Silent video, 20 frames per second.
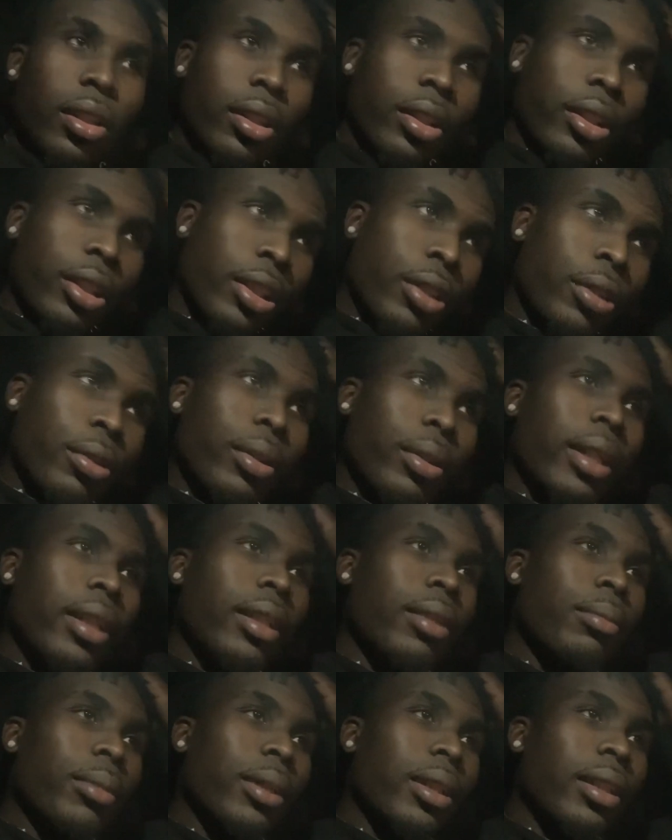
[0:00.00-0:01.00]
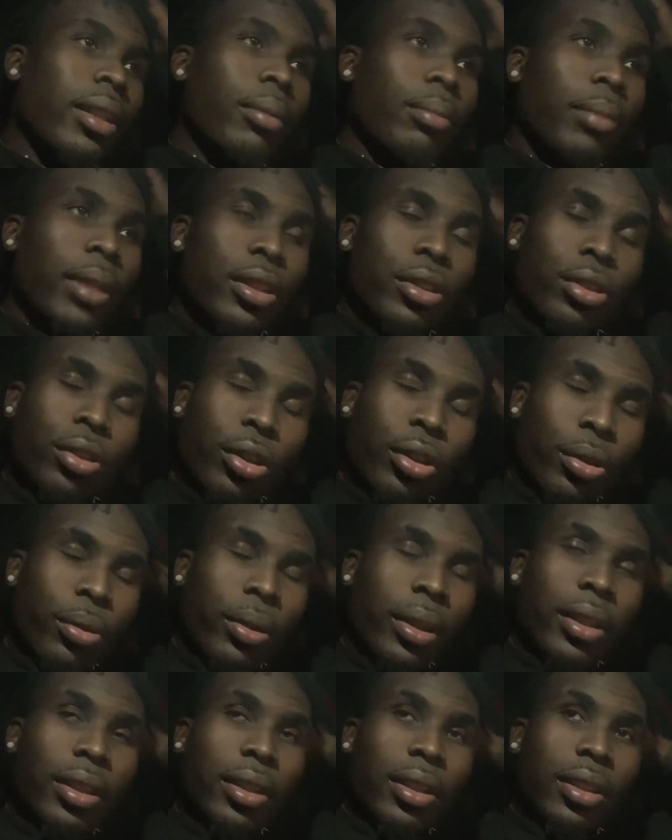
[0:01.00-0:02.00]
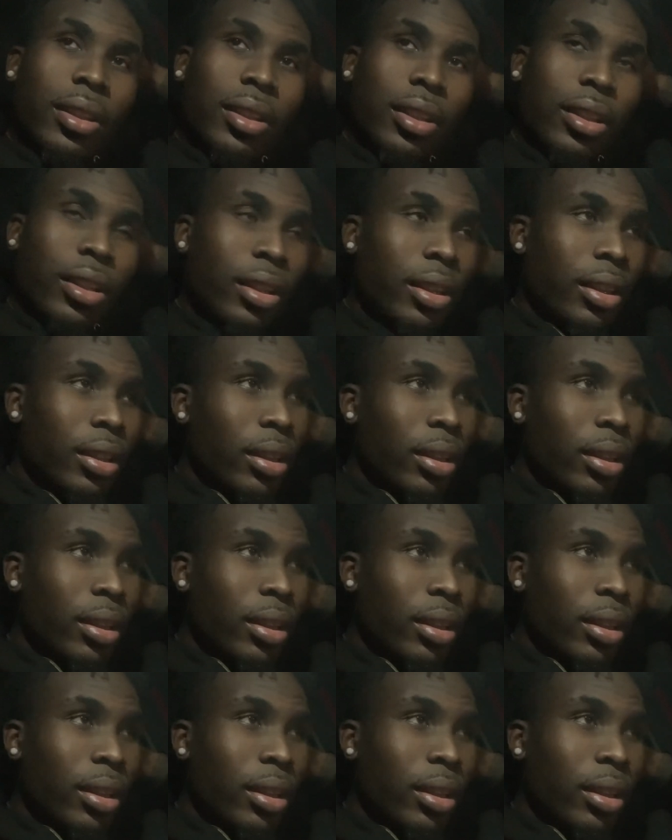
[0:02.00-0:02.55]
good credit, man. Make sure your credit is good.